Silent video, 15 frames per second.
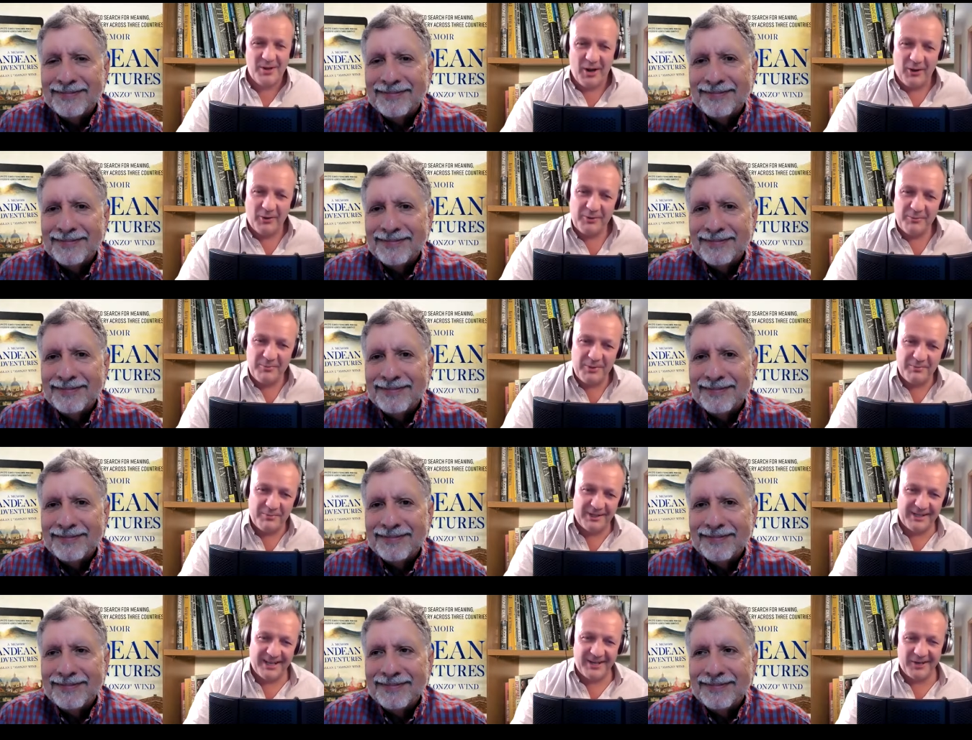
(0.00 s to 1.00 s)
Speaker 1: how can people
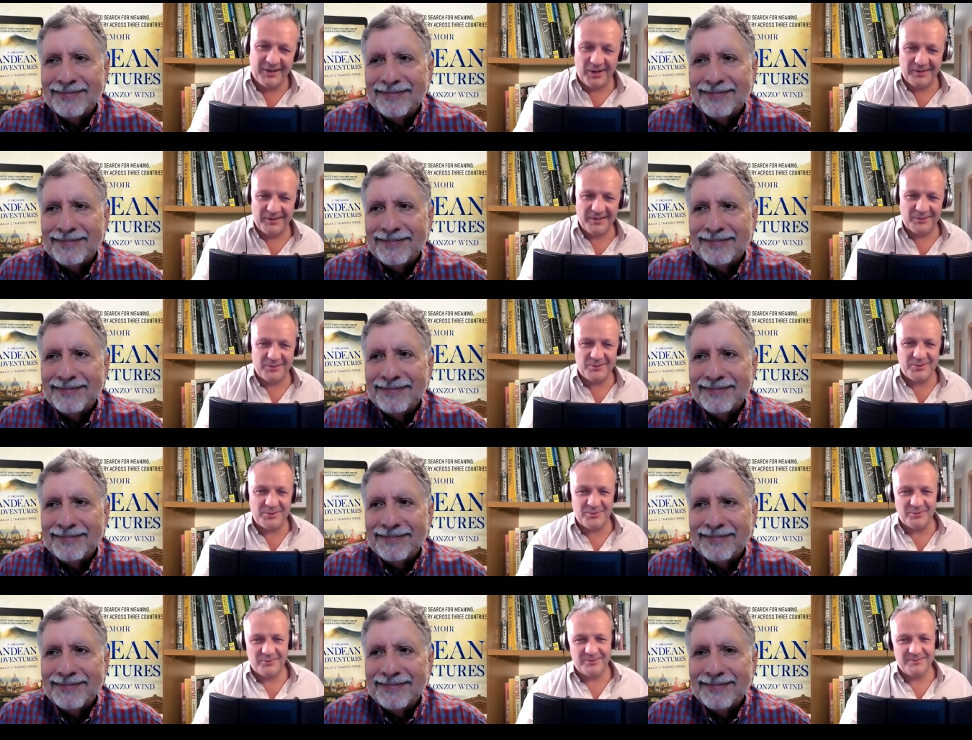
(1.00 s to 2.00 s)
get in contact with you?
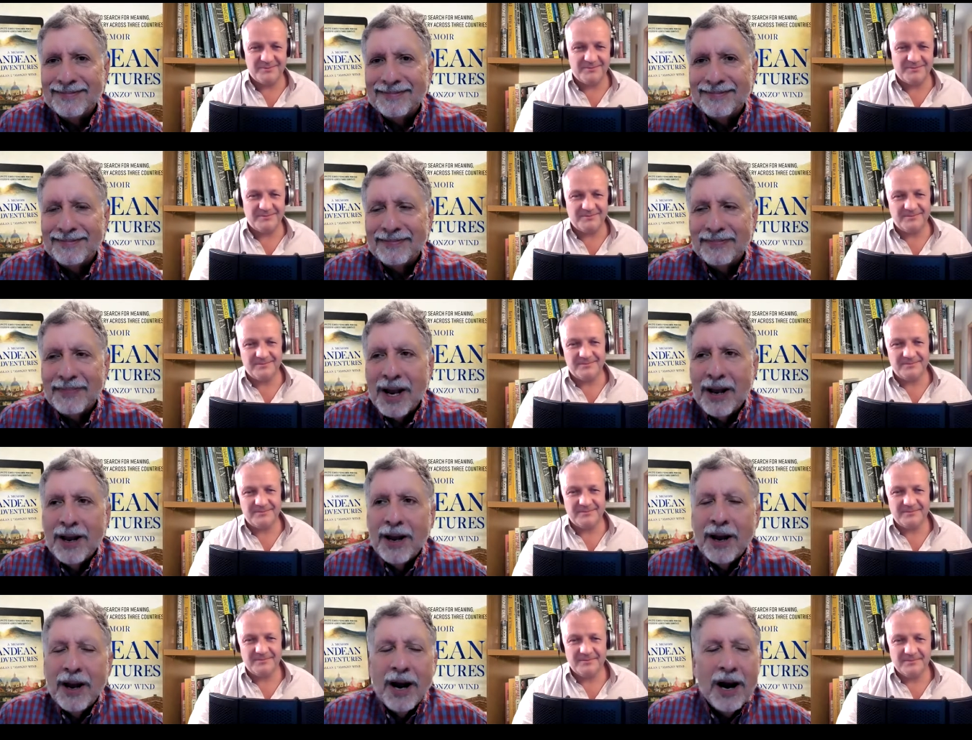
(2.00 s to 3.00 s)

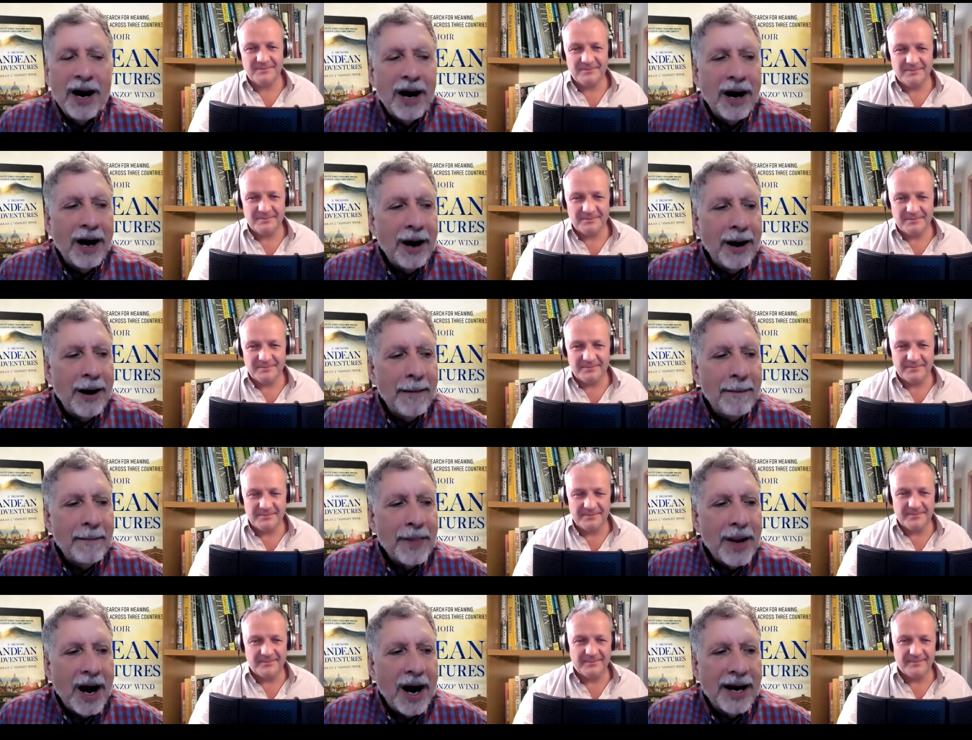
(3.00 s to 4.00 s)
Speaker 2: Um,
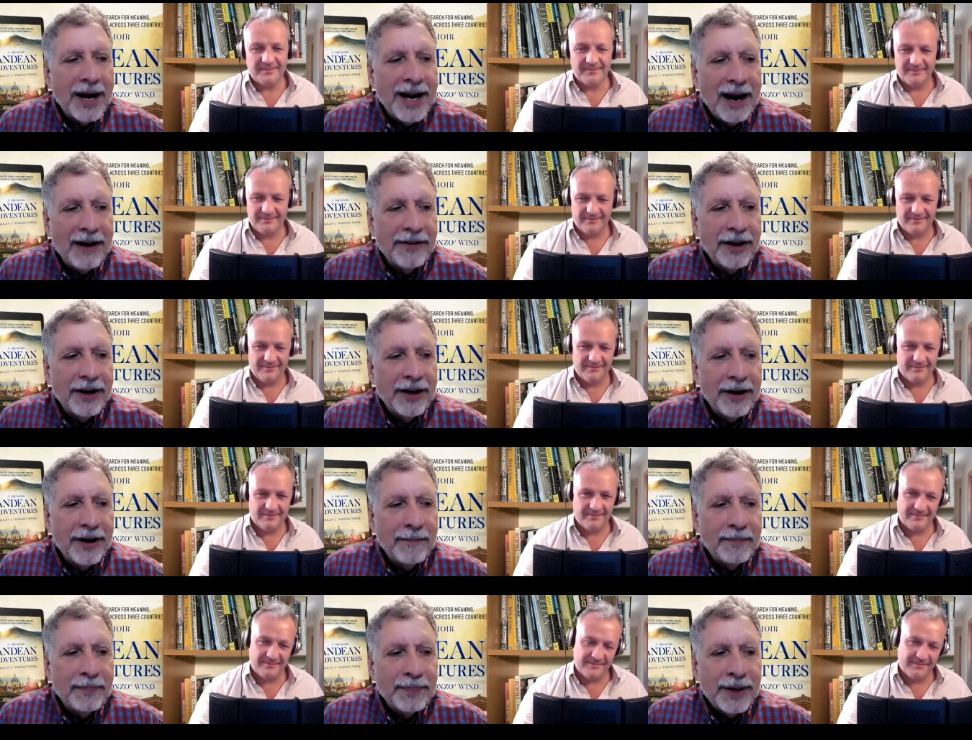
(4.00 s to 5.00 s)
I have
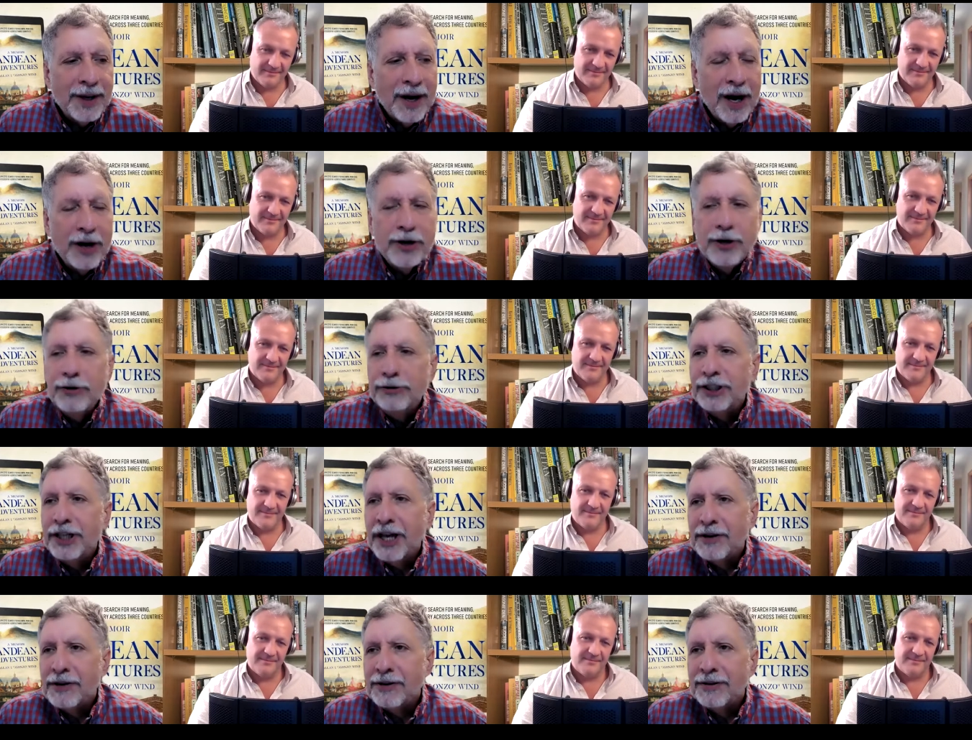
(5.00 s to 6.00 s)
a, a
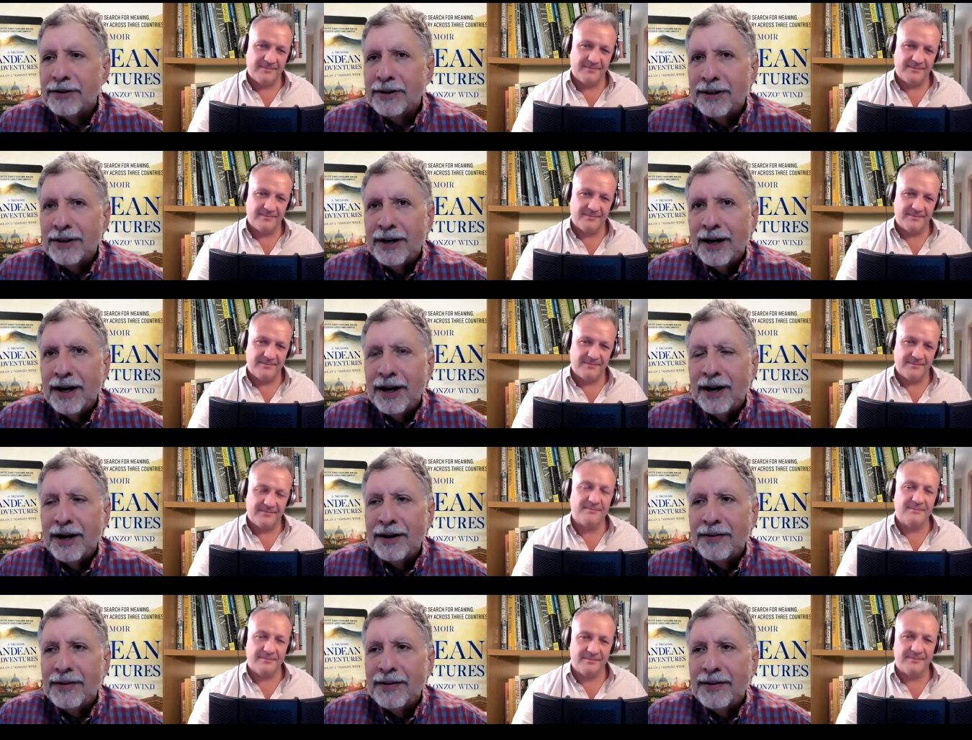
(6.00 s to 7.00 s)
newsletter uh,
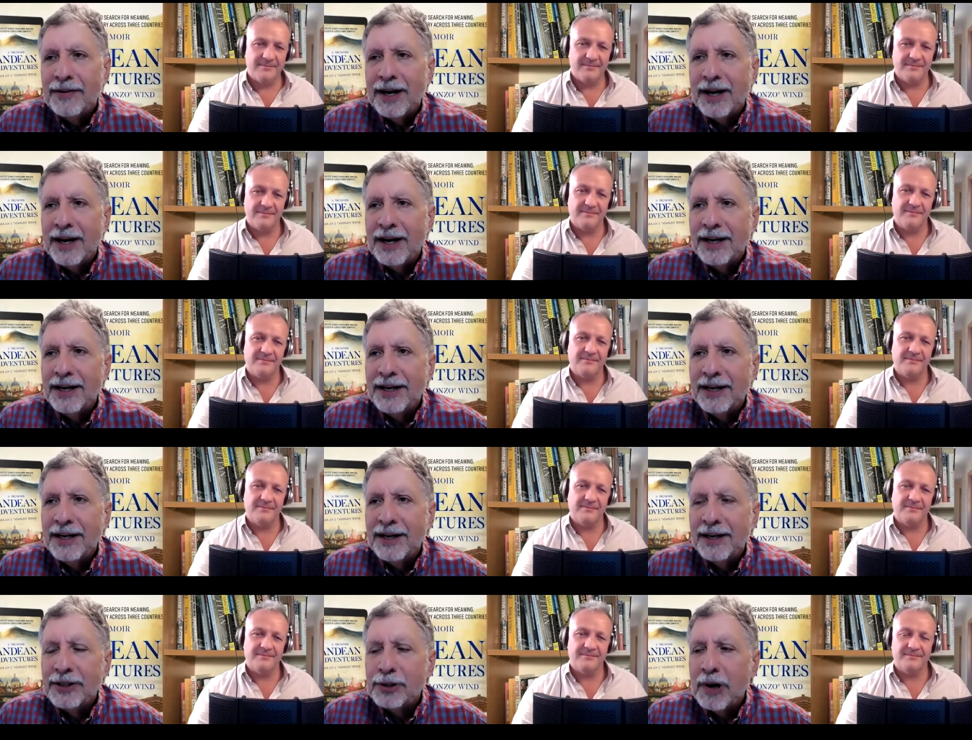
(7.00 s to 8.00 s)
that I
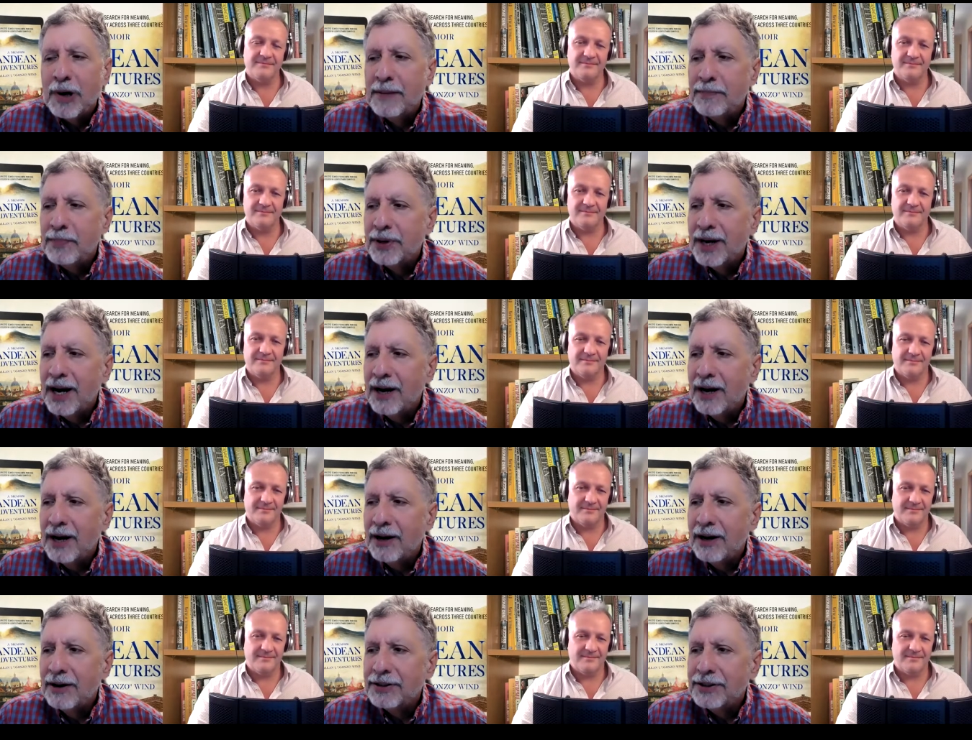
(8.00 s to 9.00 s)
uh, try and put
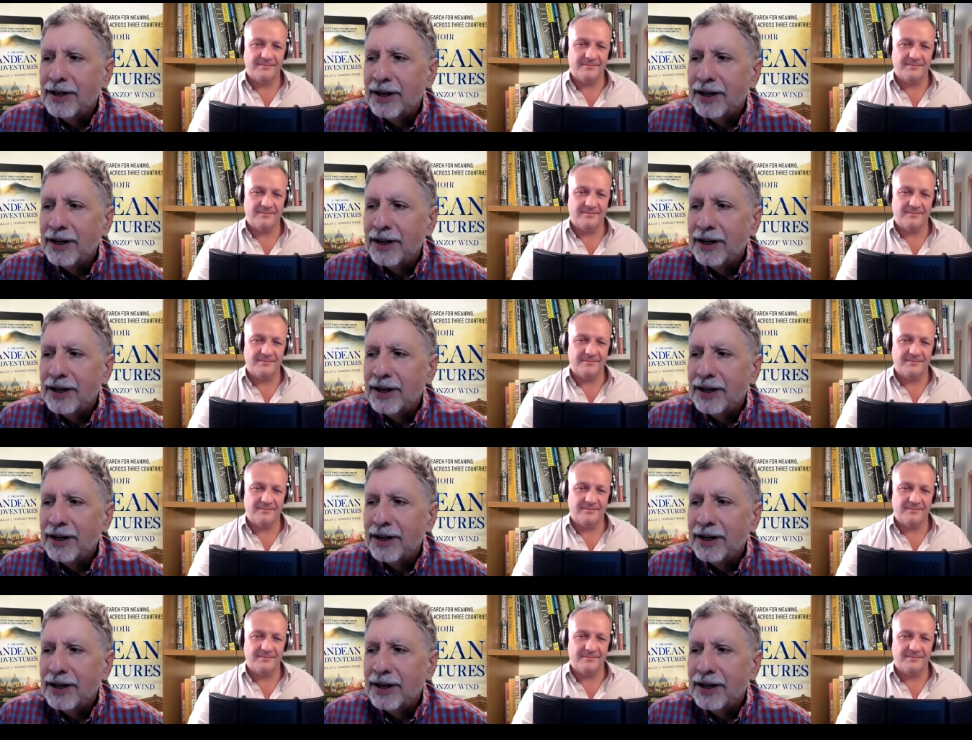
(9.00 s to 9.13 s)
out